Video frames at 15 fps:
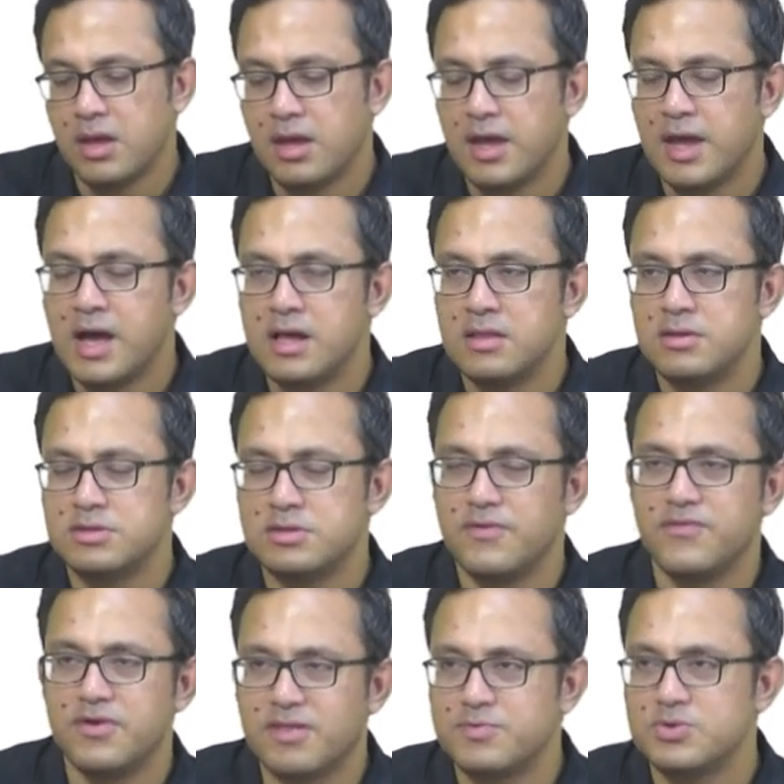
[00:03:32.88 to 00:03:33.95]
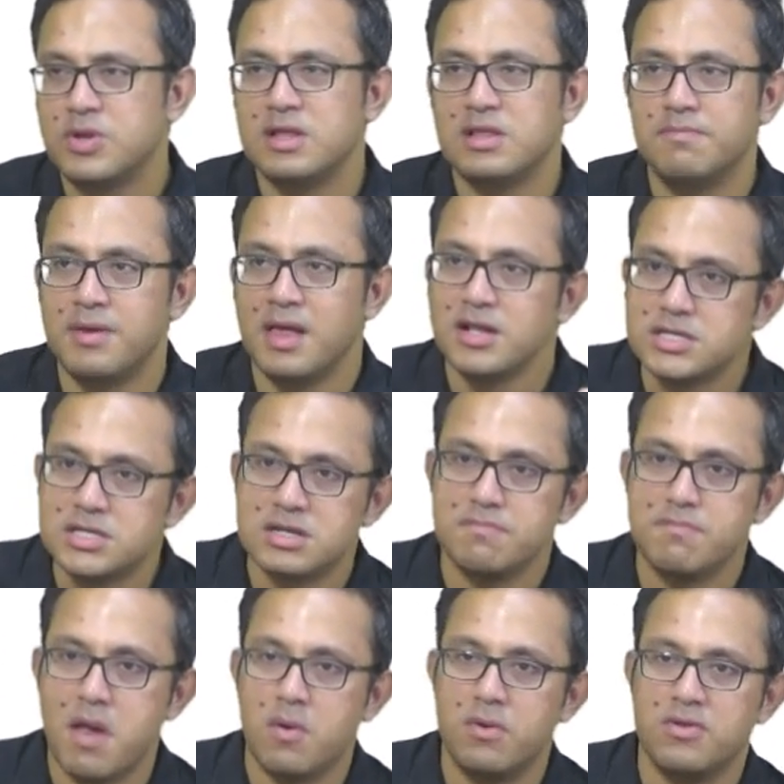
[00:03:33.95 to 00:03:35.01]
And the difference between the Belgian
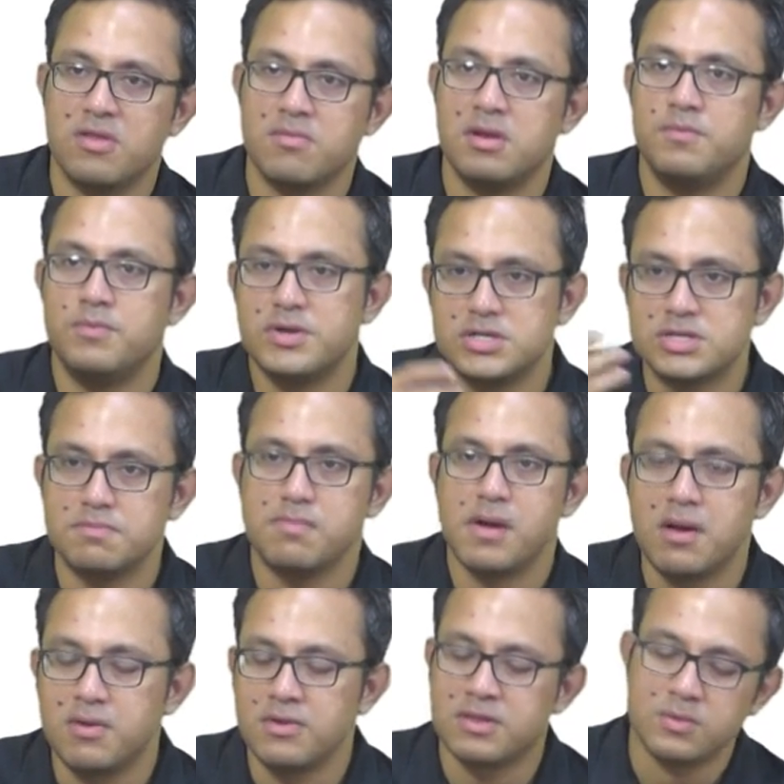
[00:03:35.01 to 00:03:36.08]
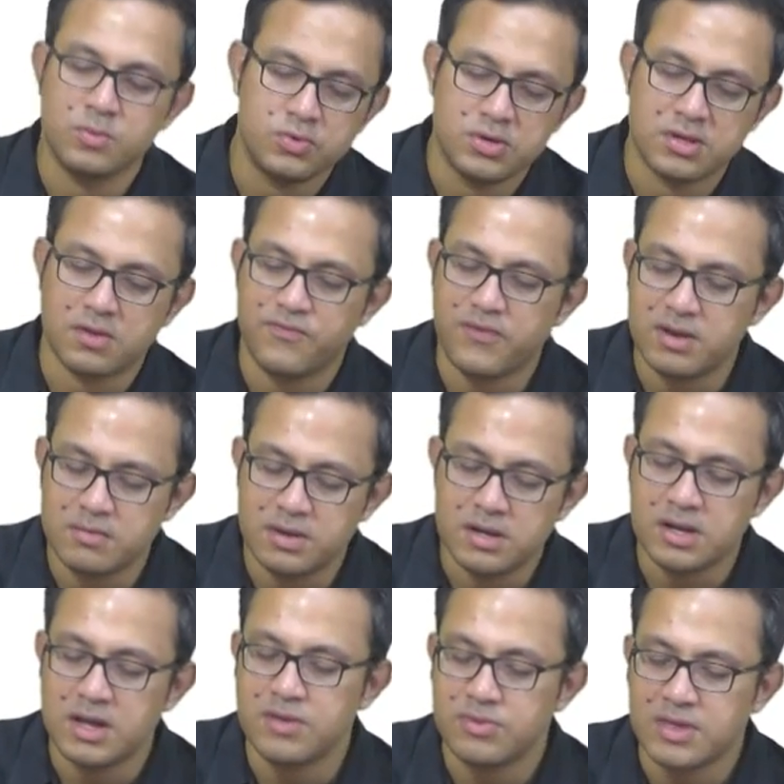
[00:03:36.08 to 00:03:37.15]
imperialism and the British imperialism was
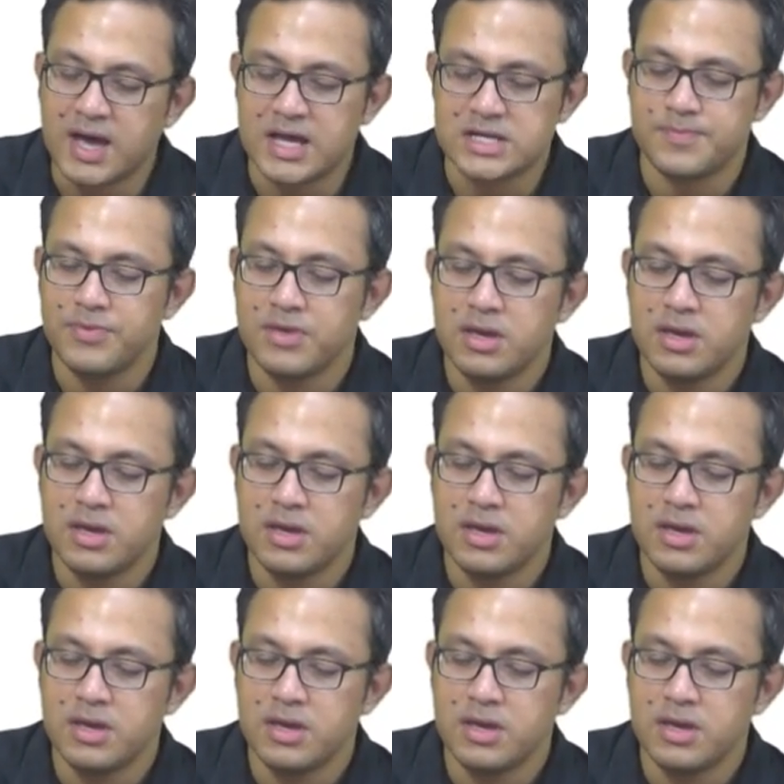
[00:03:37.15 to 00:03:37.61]
fundamentally that,